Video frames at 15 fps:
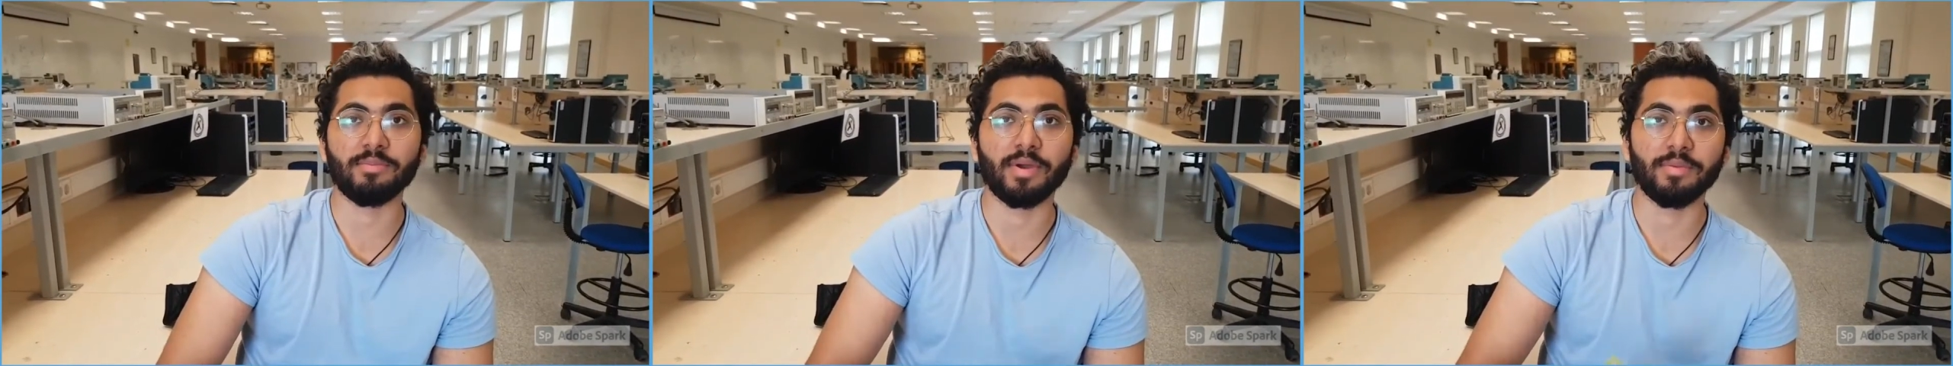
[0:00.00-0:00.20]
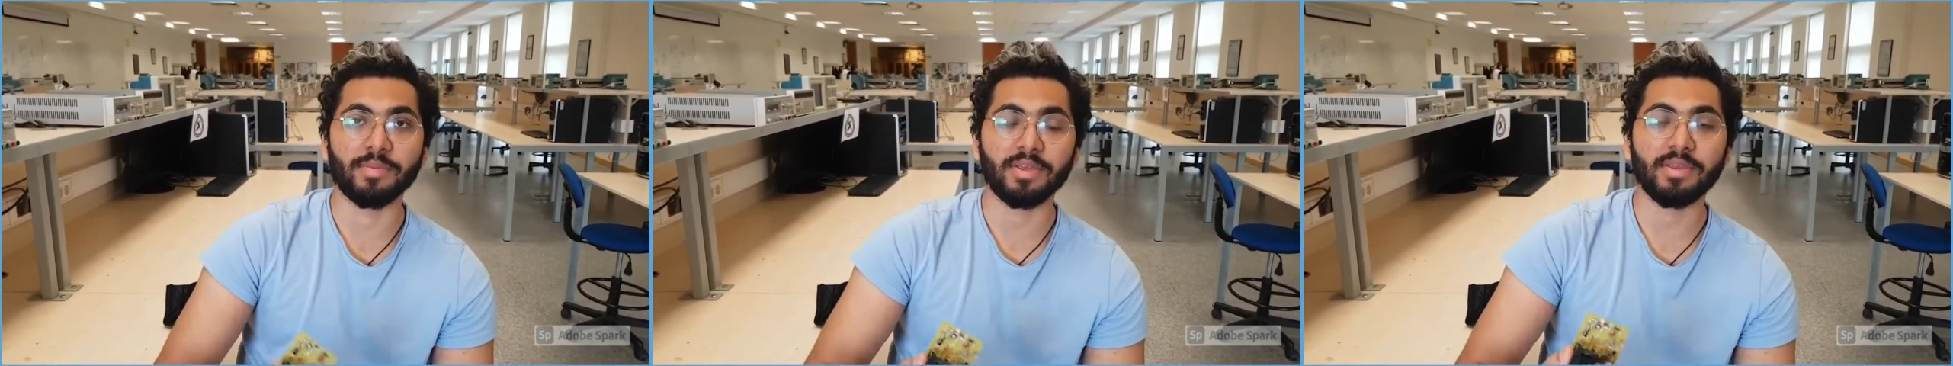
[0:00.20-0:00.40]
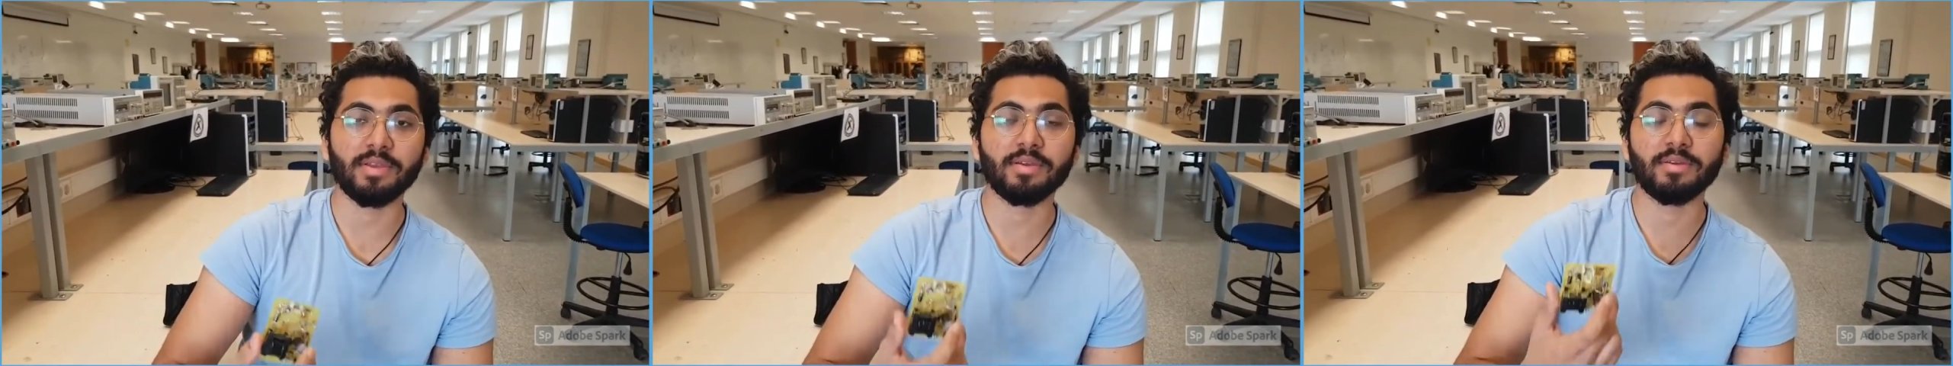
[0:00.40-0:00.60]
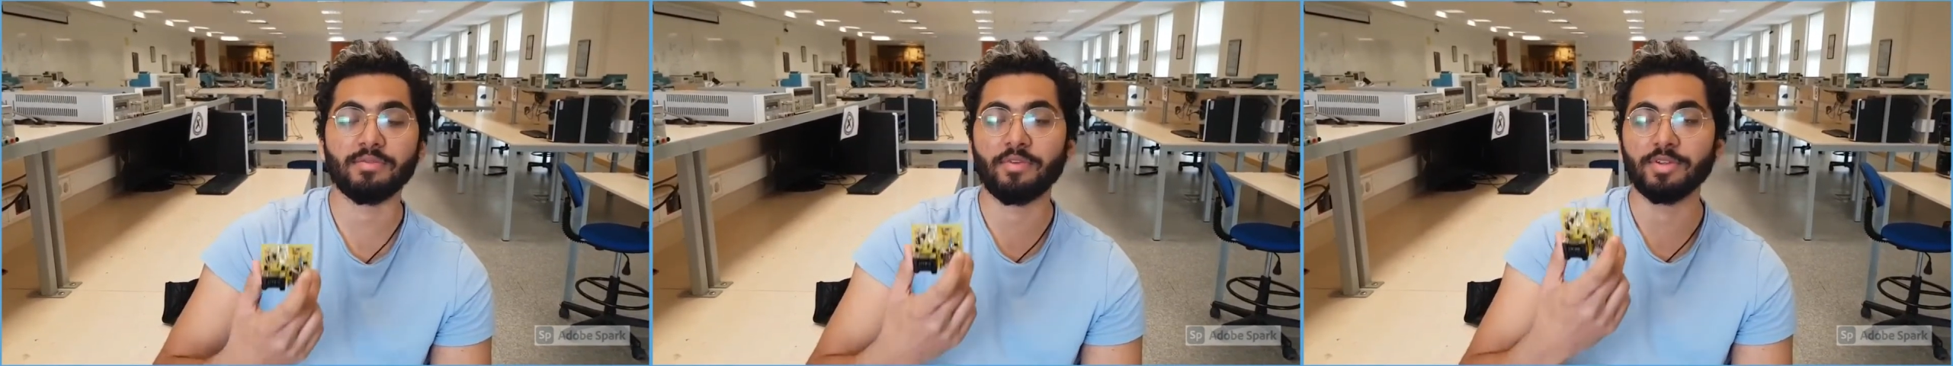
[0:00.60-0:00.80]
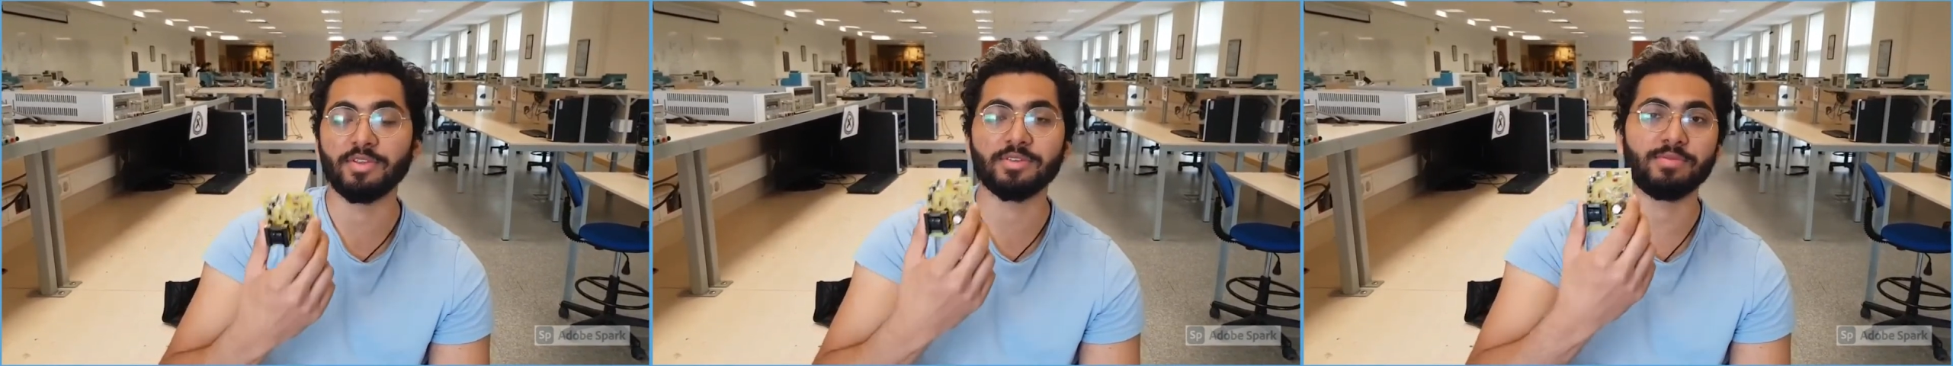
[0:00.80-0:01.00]
by me
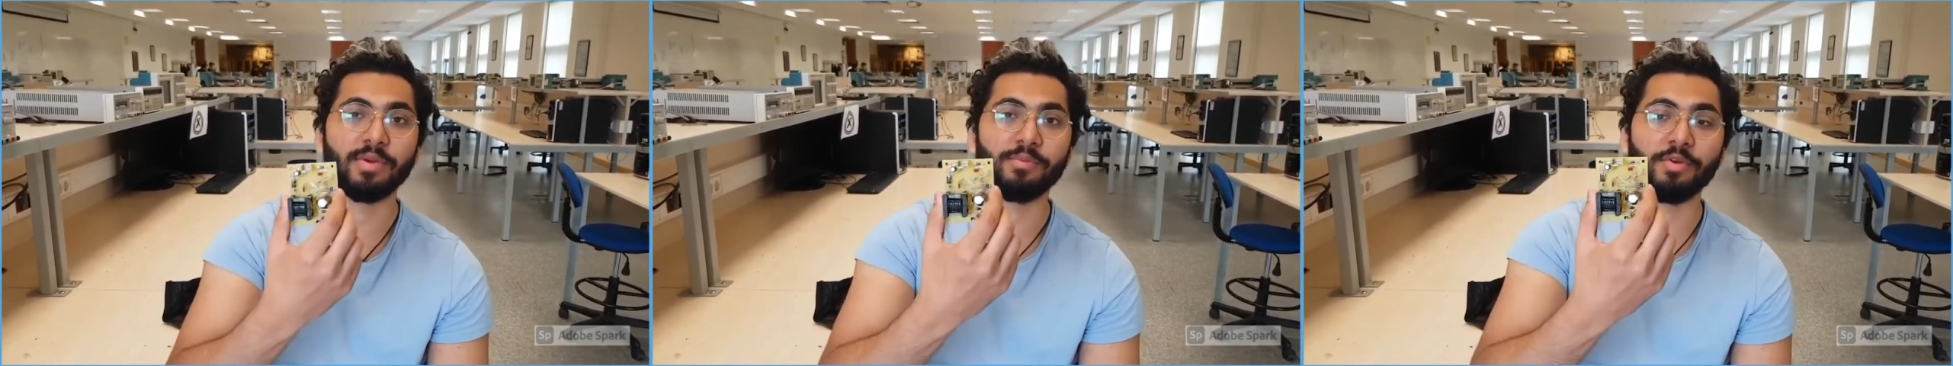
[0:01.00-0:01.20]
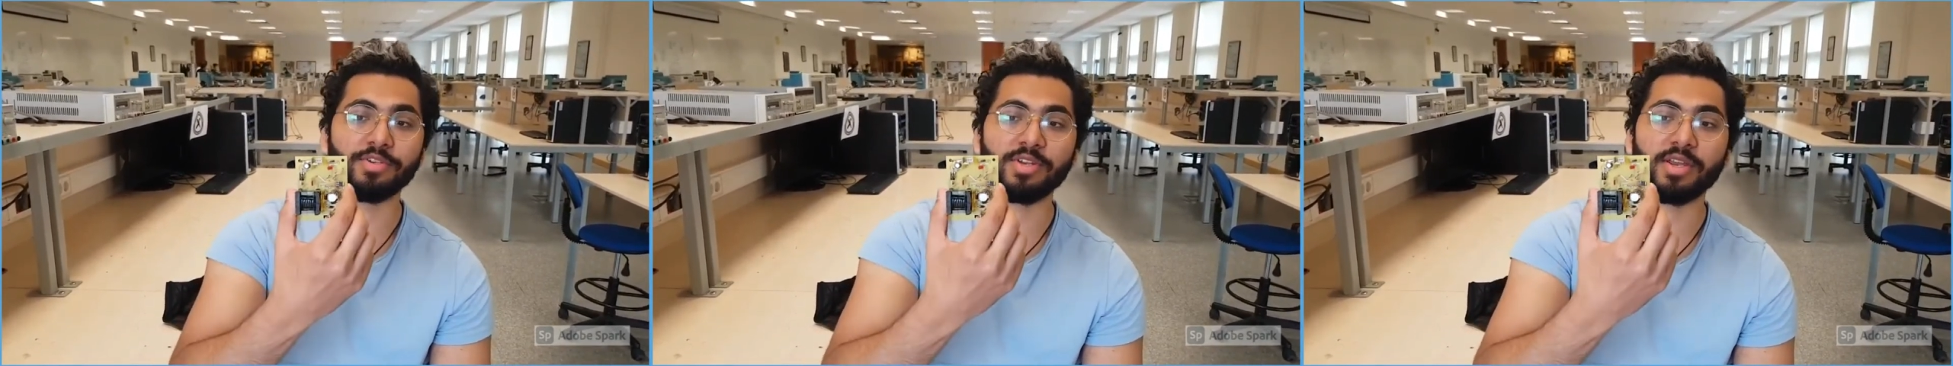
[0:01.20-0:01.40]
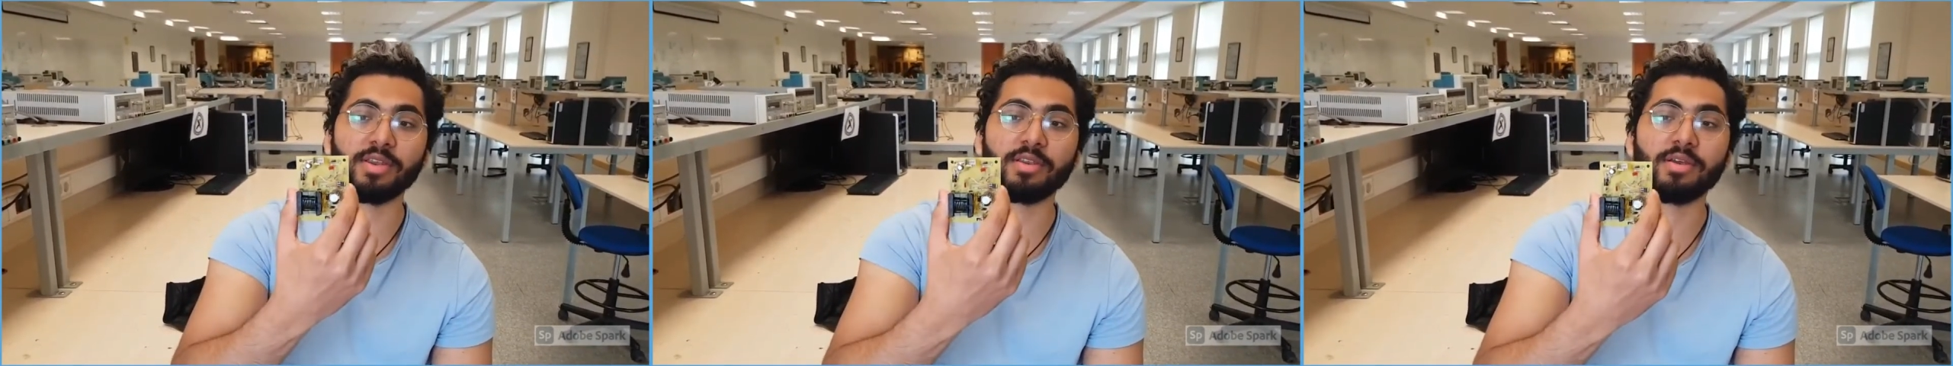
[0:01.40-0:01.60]
for this my project.